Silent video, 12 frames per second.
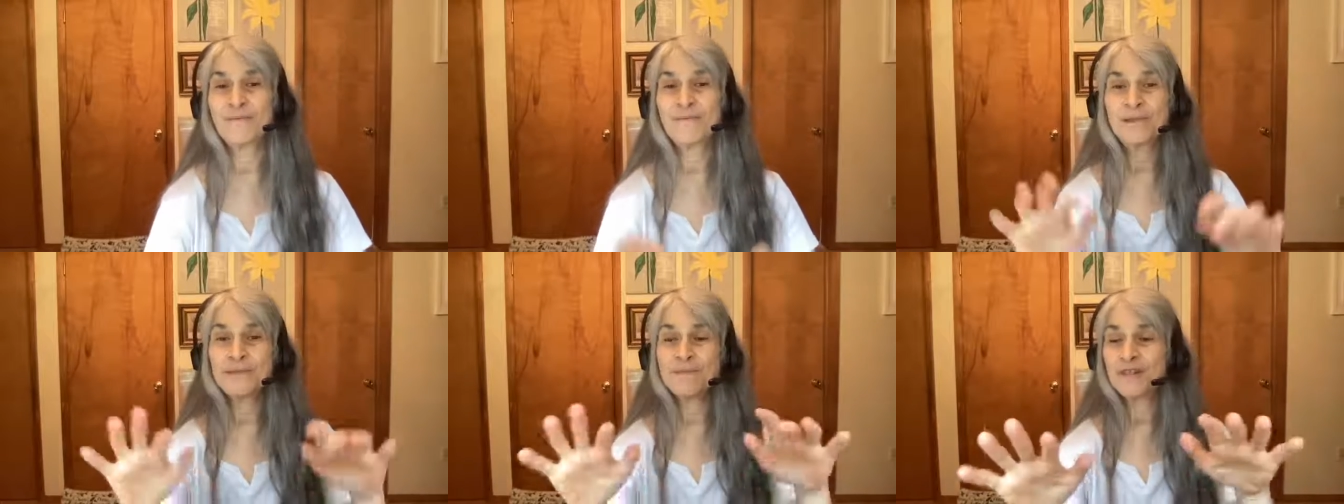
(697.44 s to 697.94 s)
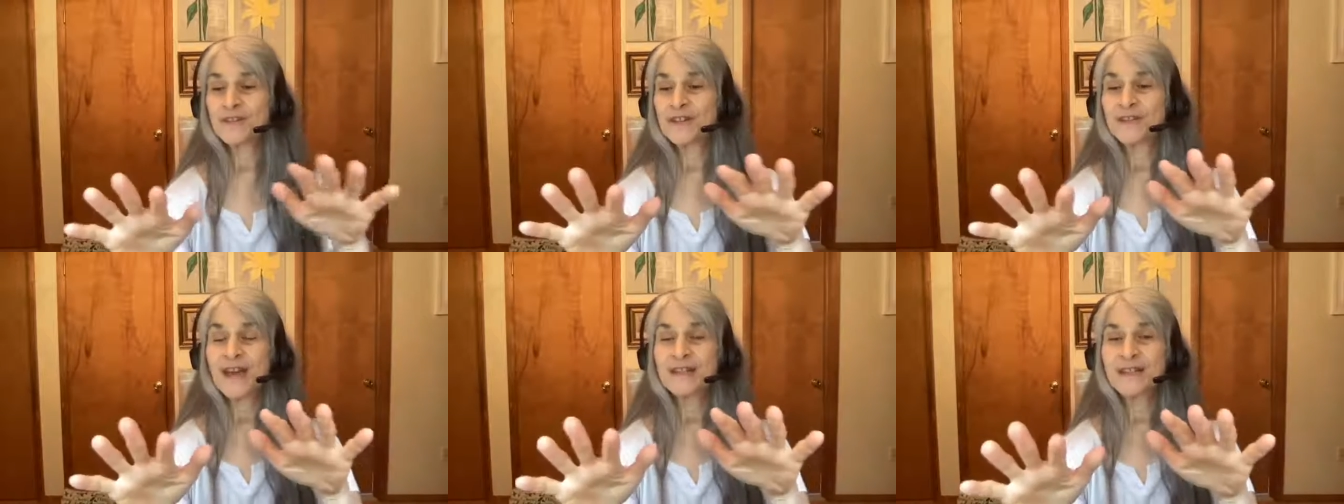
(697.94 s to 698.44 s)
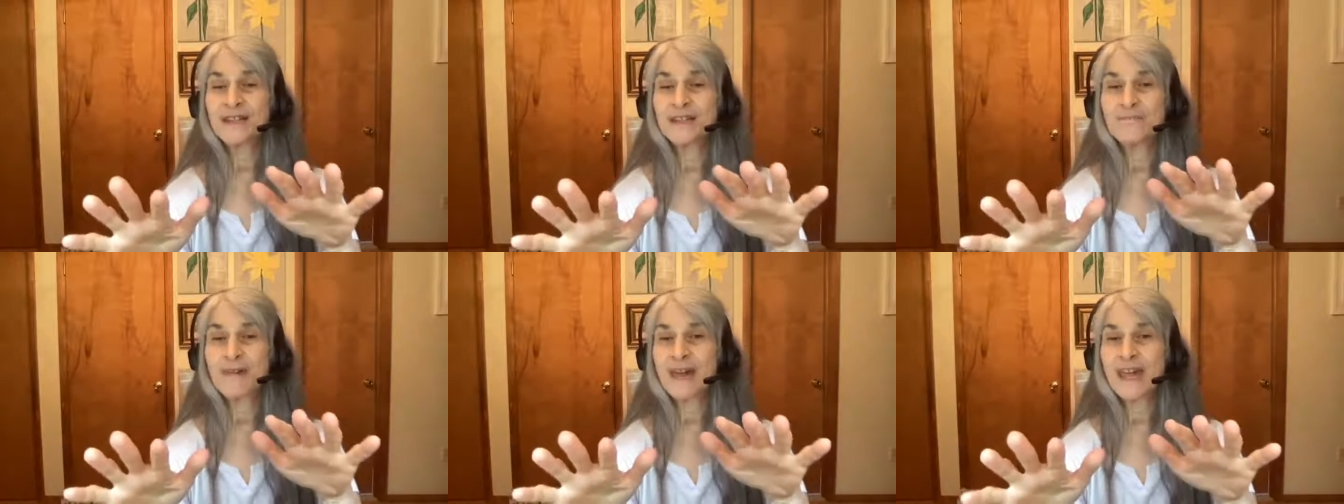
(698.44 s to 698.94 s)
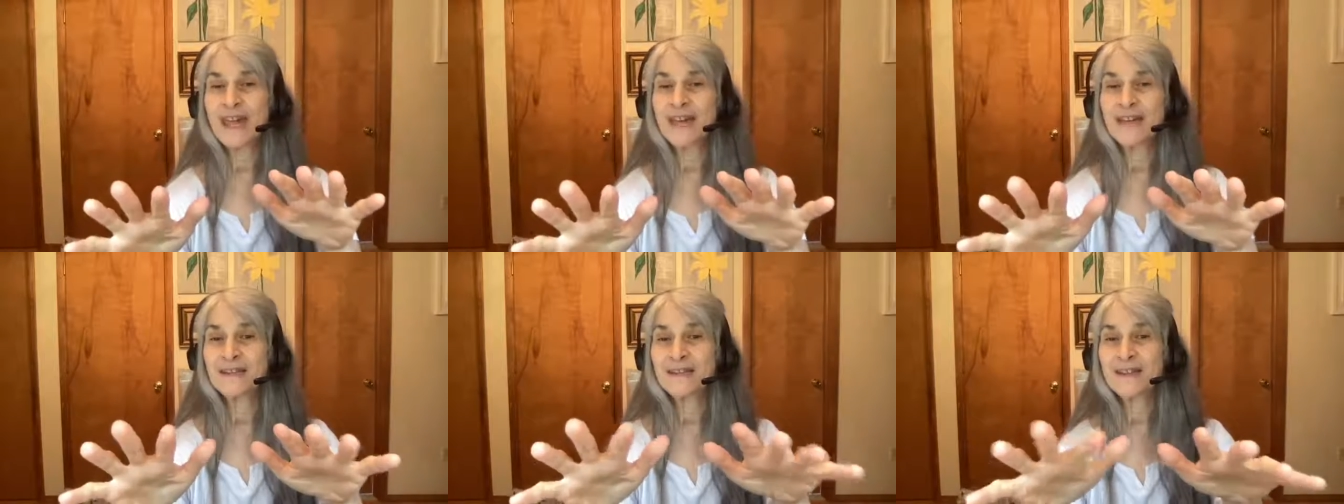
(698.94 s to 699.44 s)
But I'm also not seeing my
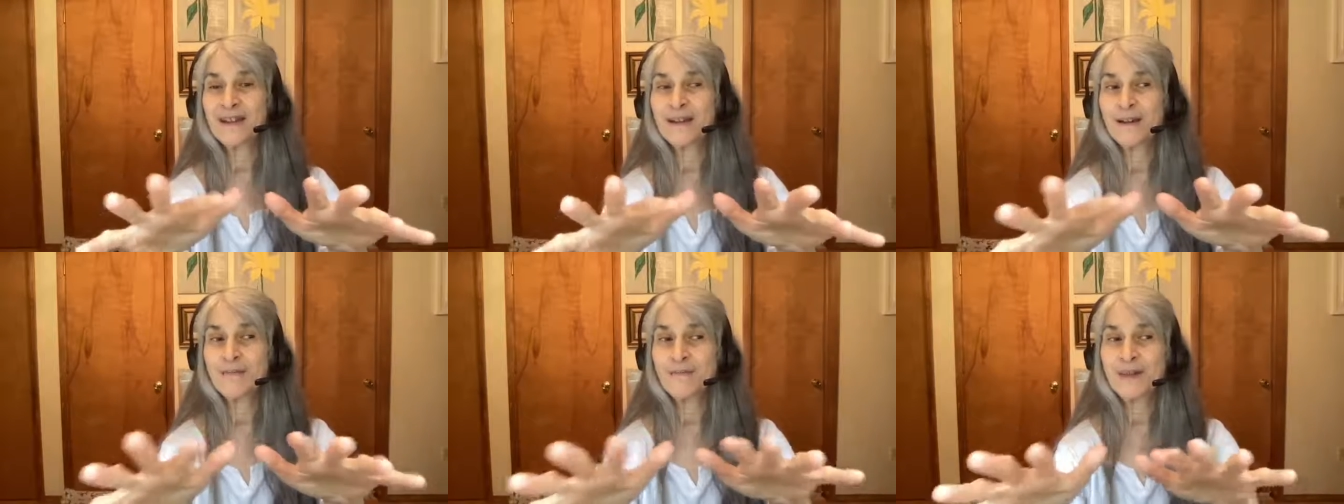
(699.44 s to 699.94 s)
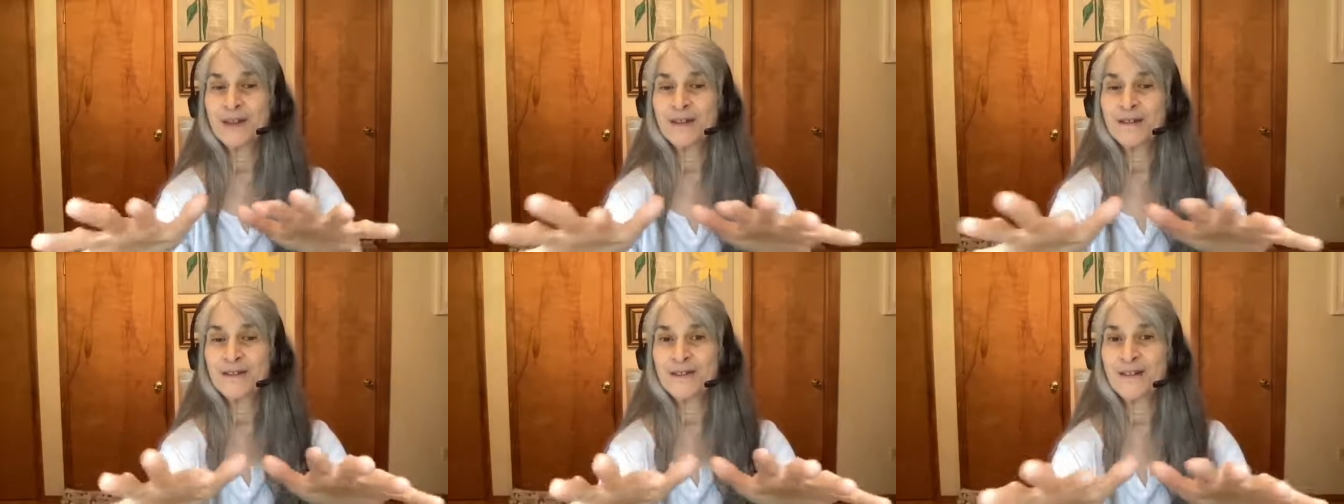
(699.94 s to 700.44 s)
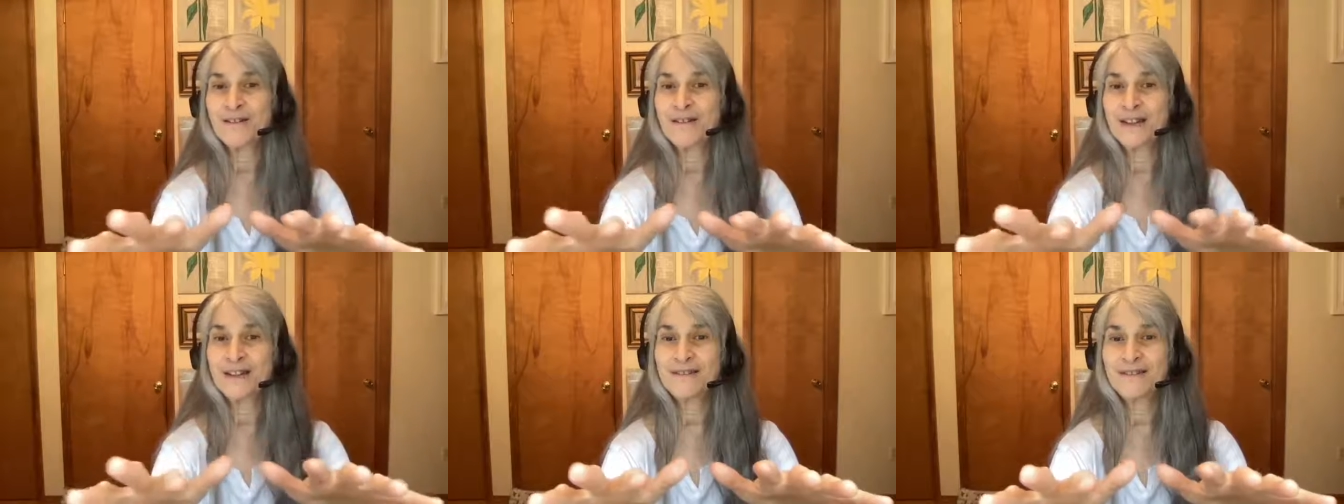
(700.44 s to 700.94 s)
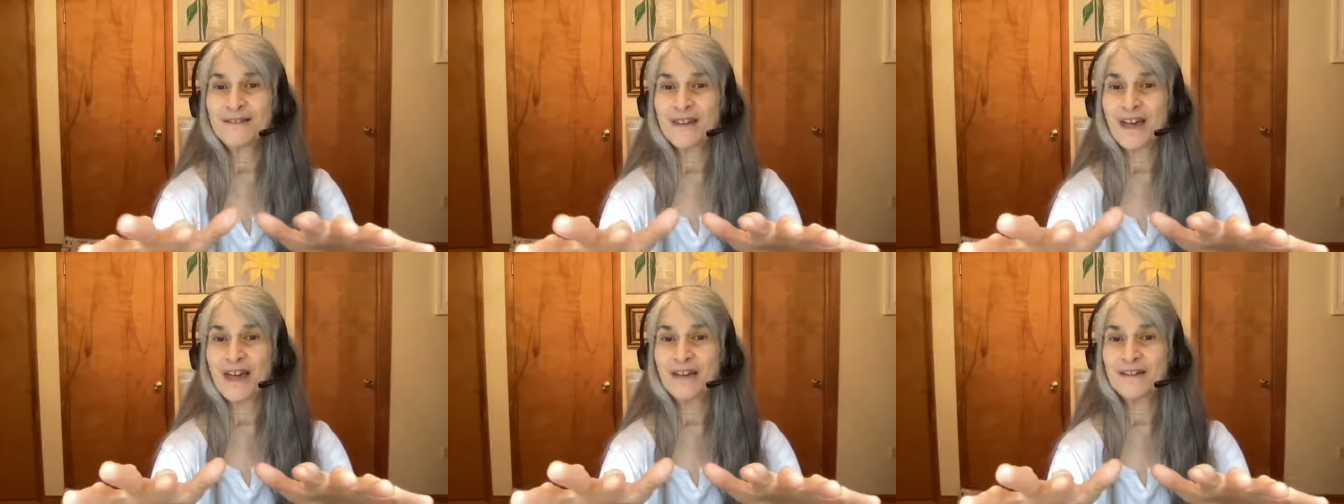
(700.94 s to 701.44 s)
hands because they're
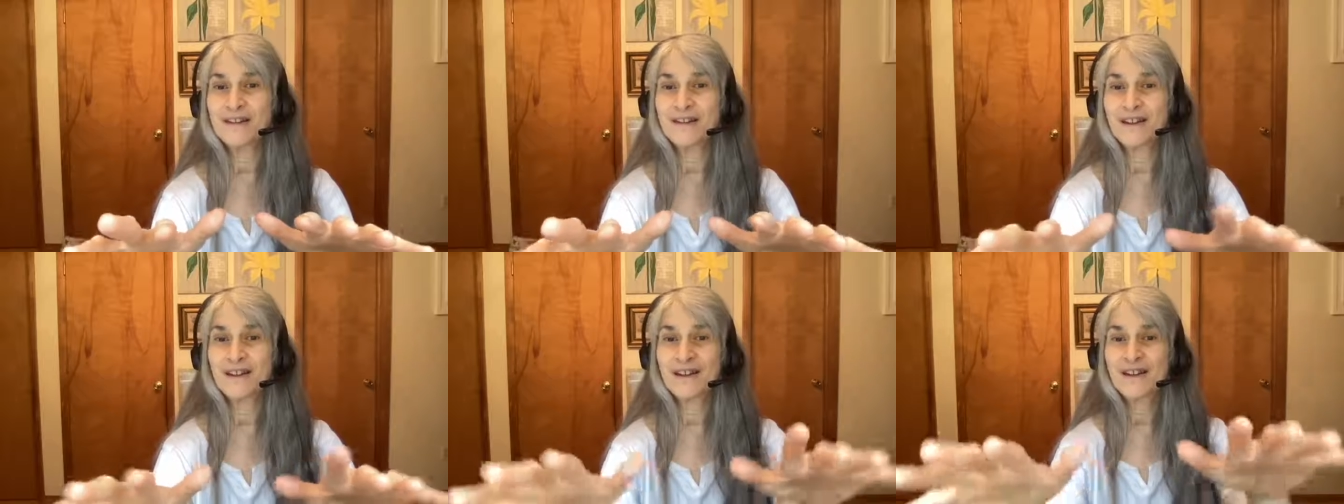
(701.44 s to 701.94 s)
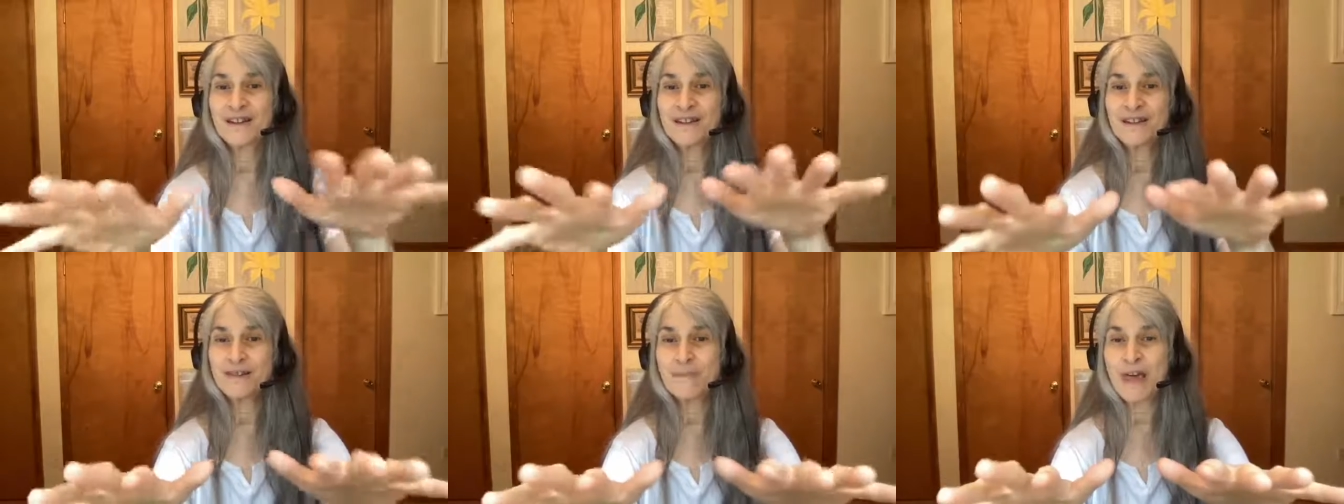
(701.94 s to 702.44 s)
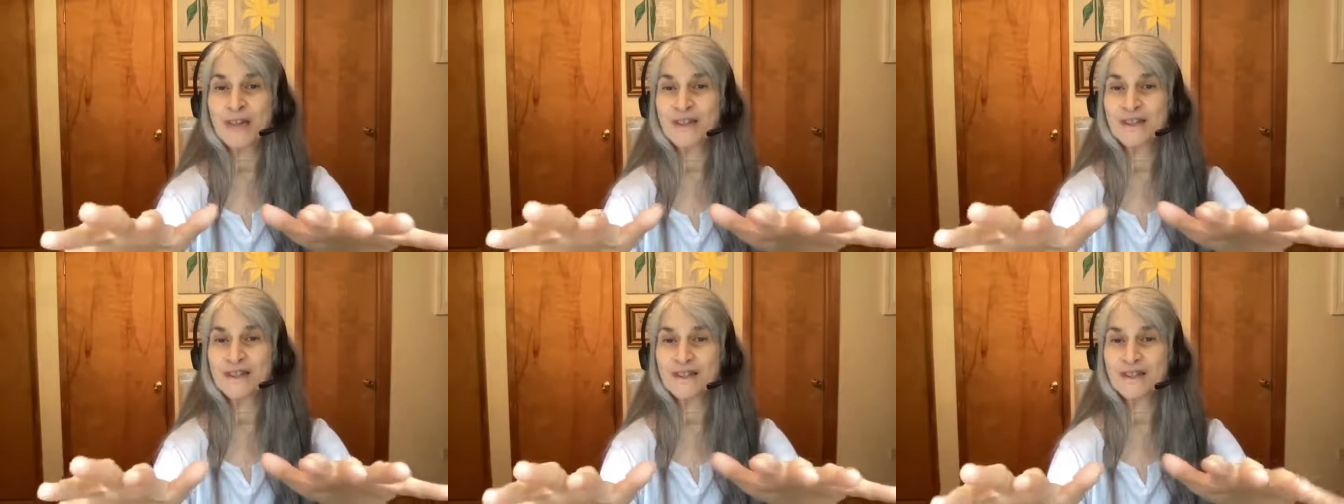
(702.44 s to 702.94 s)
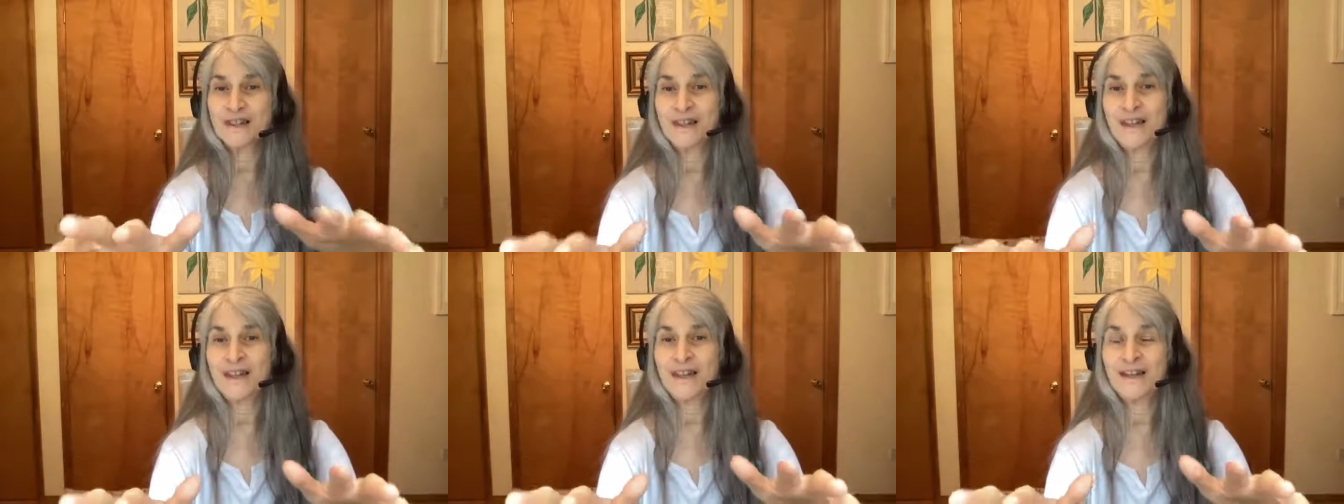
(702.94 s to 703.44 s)
inside the space
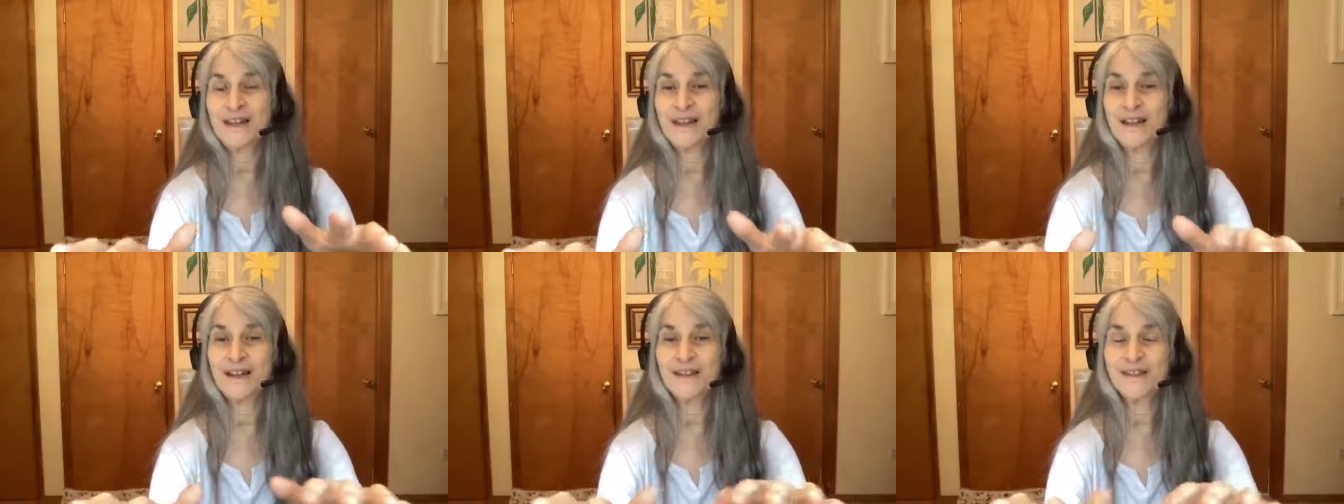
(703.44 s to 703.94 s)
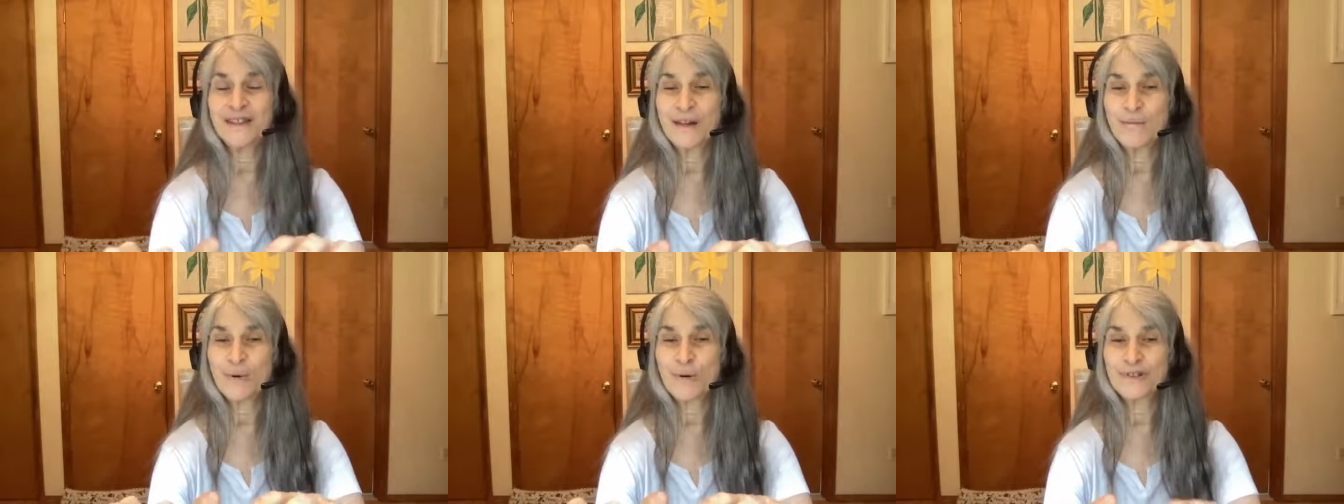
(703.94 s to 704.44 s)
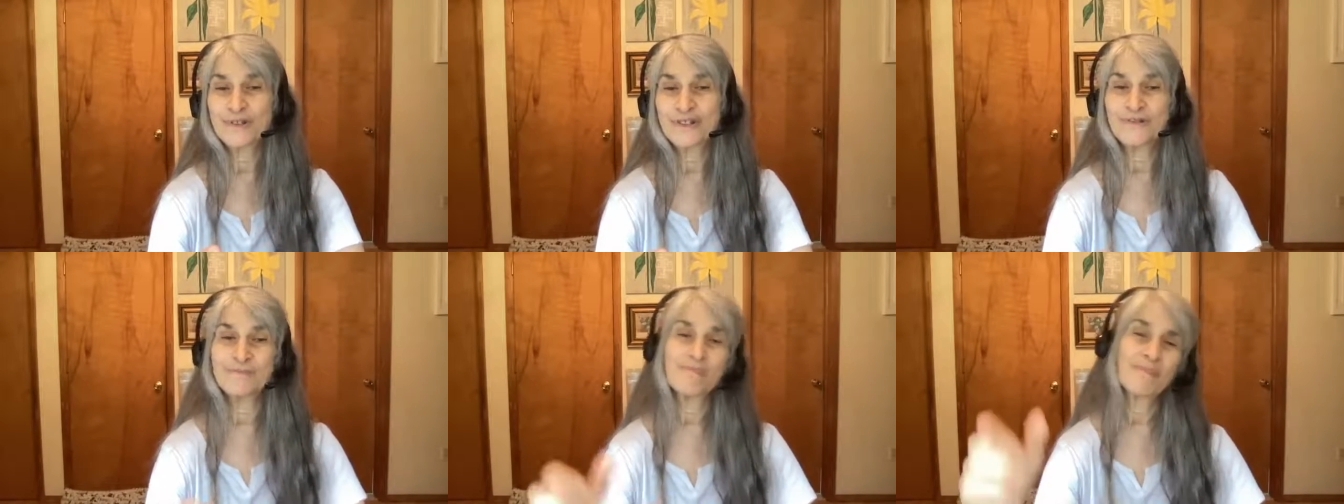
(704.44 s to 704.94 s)
in the person.